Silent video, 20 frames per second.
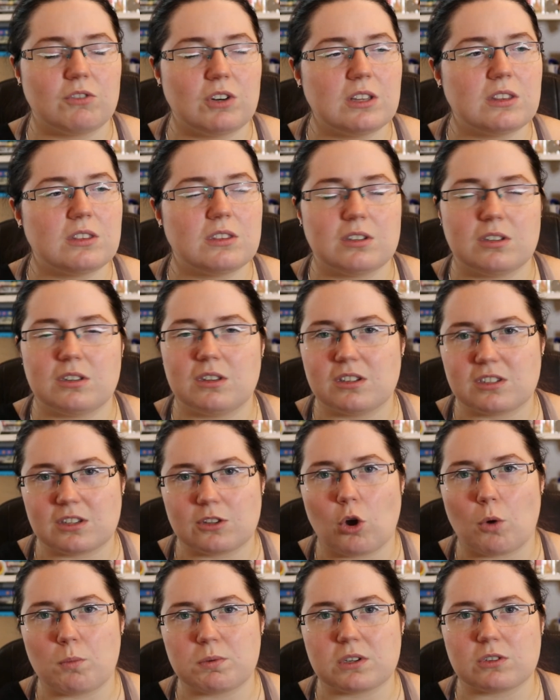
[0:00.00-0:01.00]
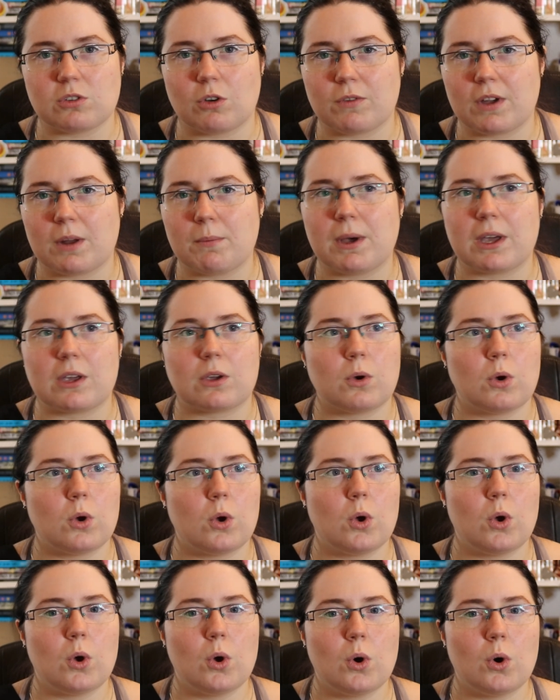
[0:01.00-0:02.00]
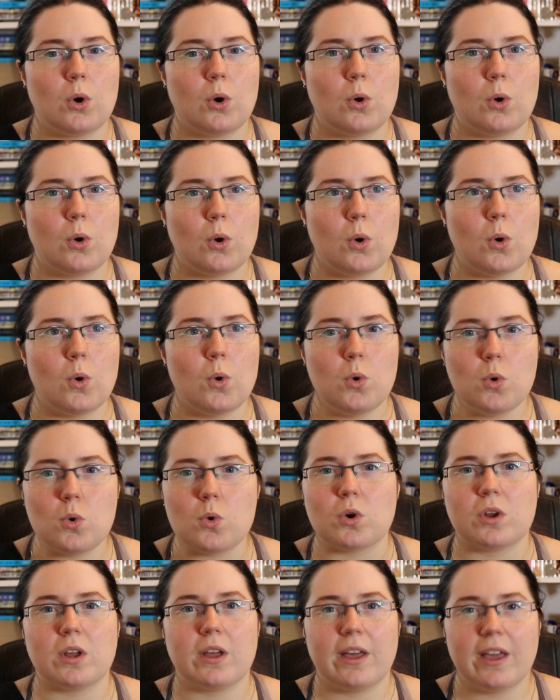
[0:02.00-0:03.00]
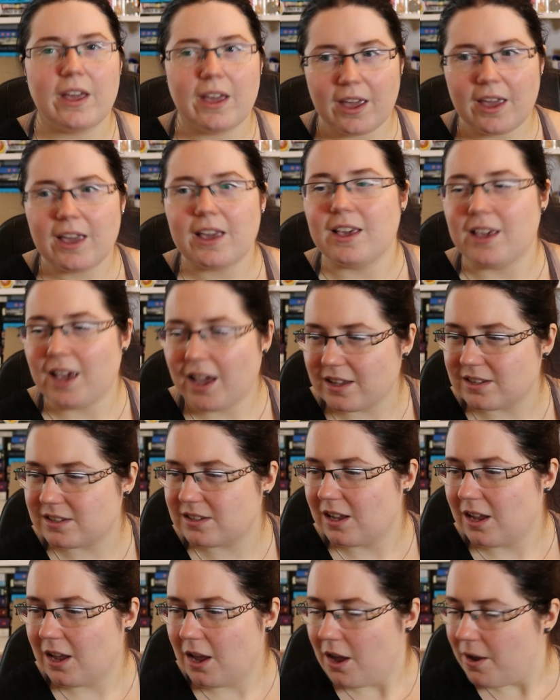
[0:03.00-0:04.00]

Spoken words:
read the synopsis of it, I'm like, ooh, yes.